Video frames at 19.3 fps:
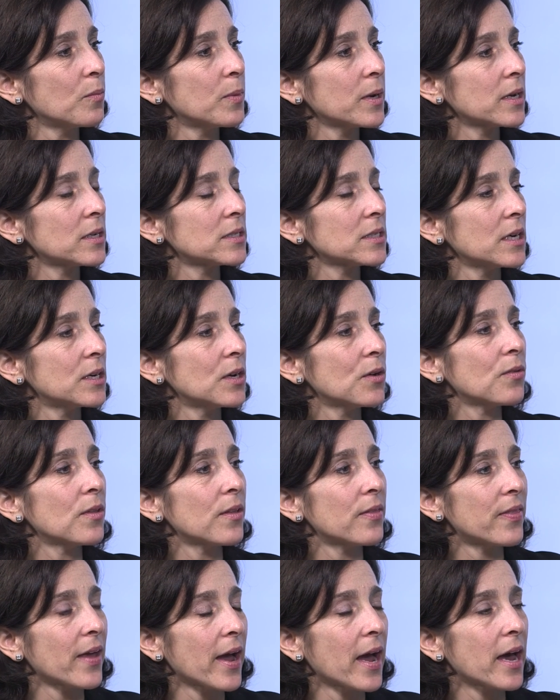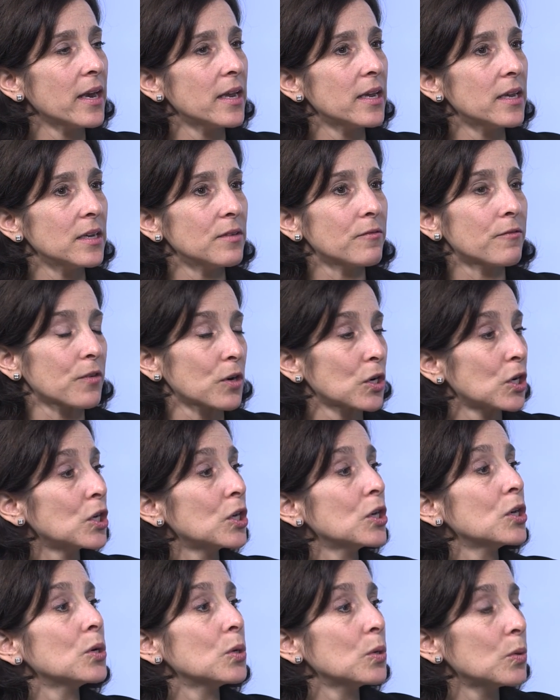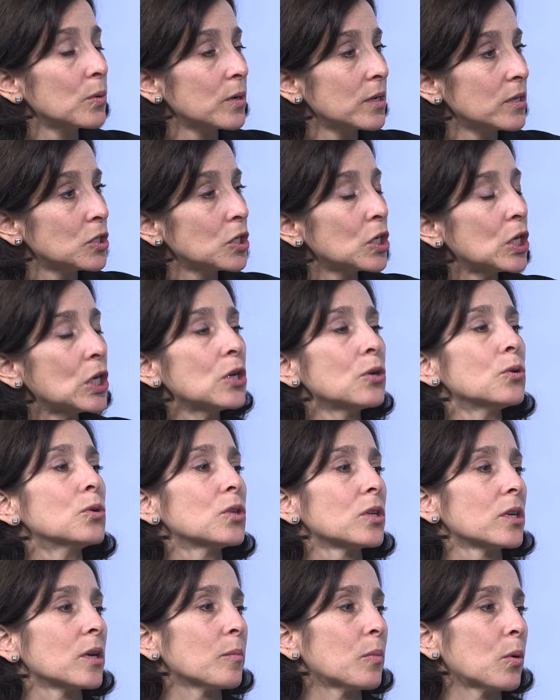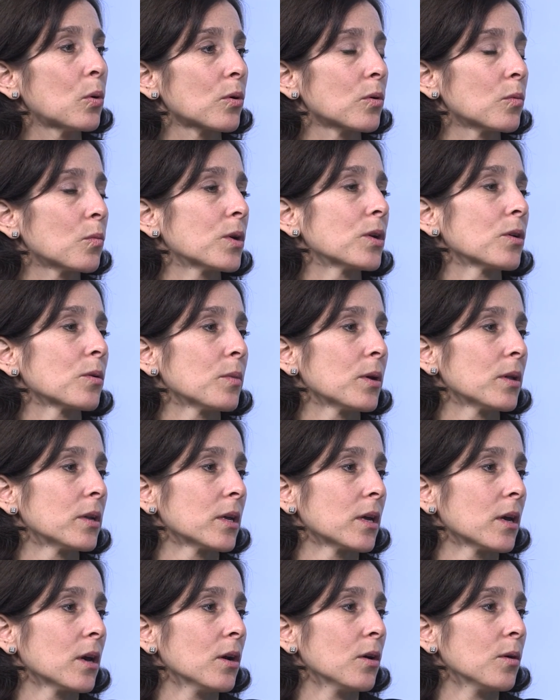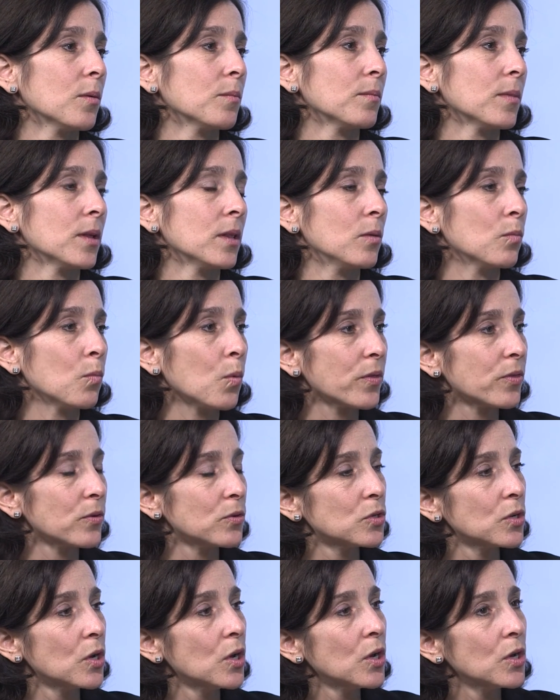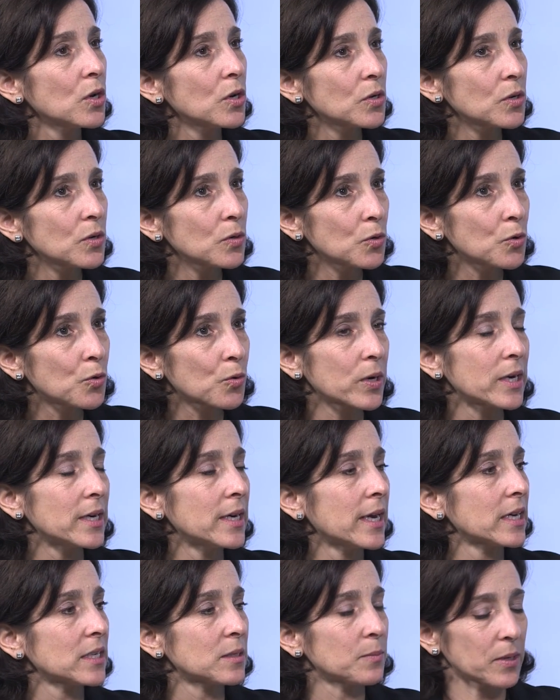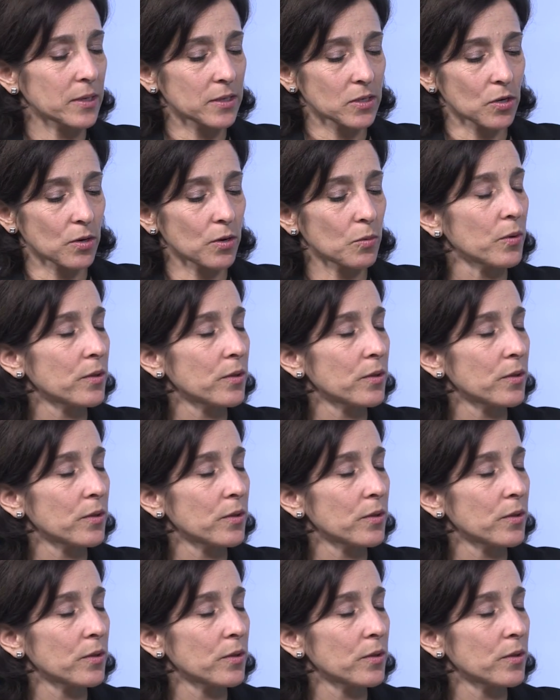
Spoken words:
Because I know that it for you is hugely important when you're building a home, and what those green aspects are,